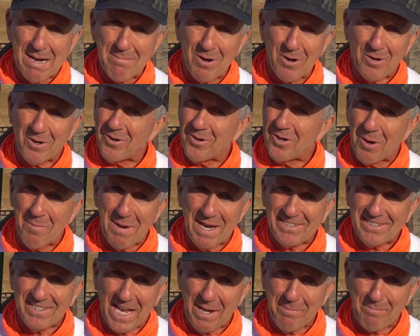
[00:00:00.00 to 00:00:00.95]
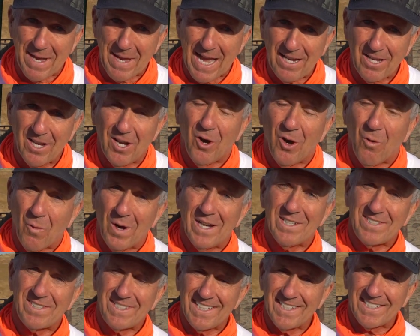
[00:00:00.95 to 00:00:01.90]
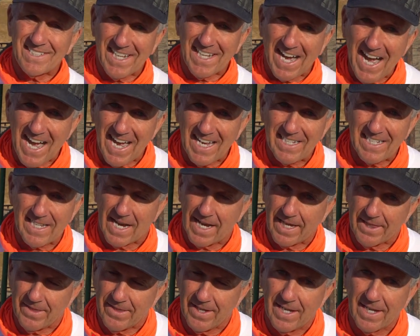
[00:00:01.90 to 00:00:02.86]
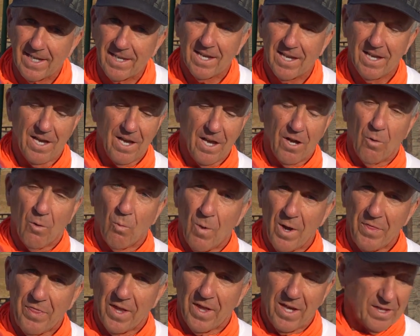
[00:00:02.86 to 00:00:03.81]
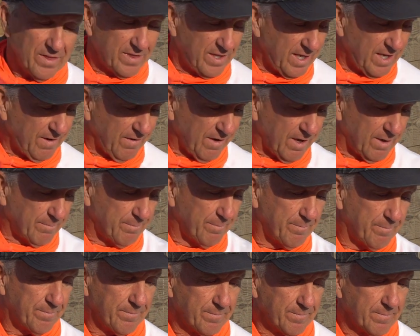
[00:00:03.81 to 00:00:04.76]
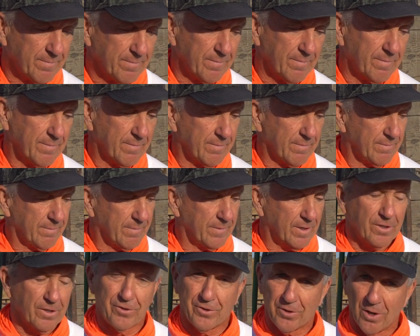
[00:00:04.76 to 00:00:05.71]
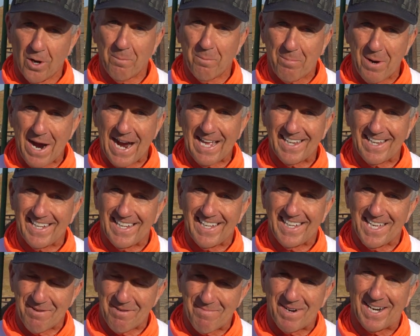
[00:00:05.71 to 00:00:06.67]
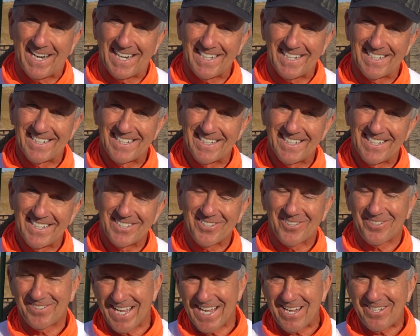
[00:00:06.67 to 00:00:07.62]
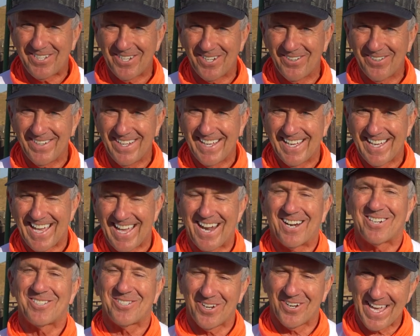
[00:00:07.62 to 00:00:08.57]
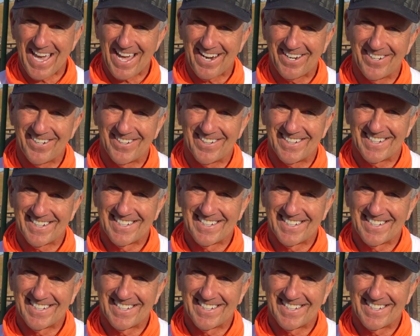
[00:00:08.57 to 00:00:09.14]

Moto NoMax tank bag, was designed, I think, with the drone pilot in mind. So stay tuned and I'll show you how to do it.